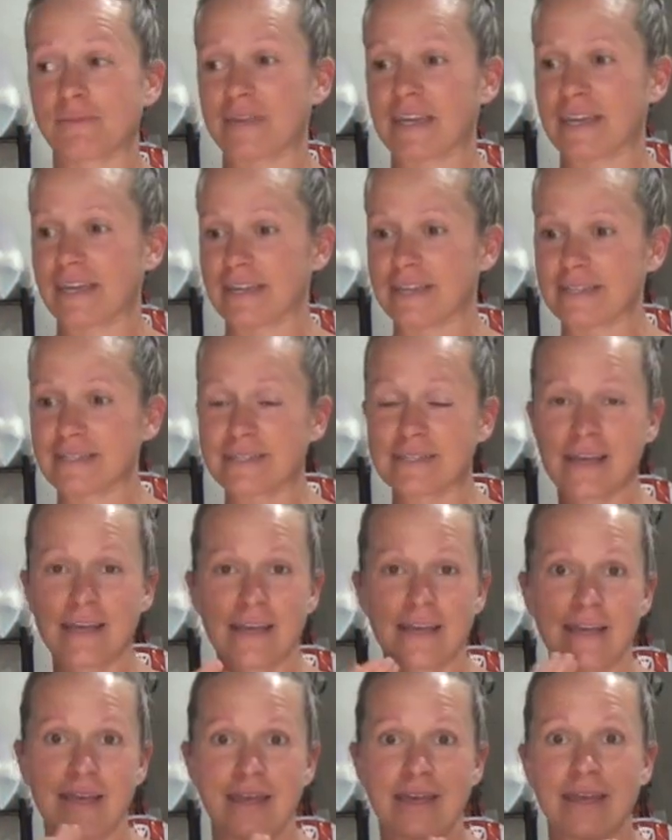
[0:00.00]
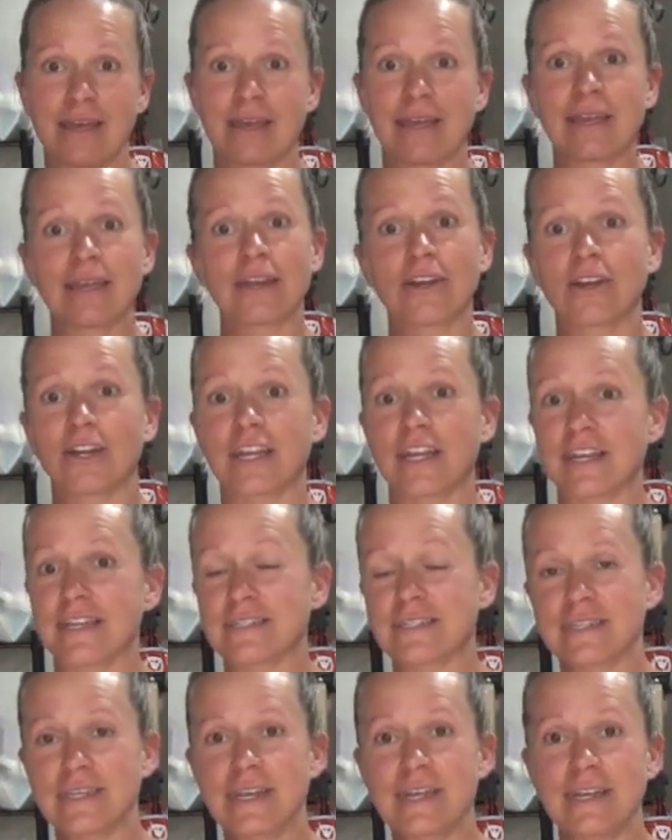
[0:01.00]
because here it
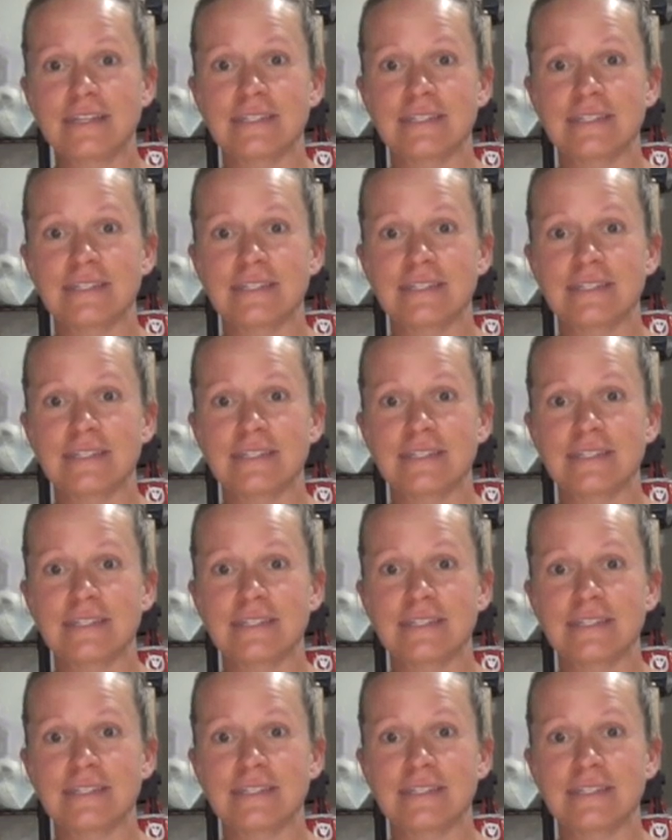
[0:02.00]
is.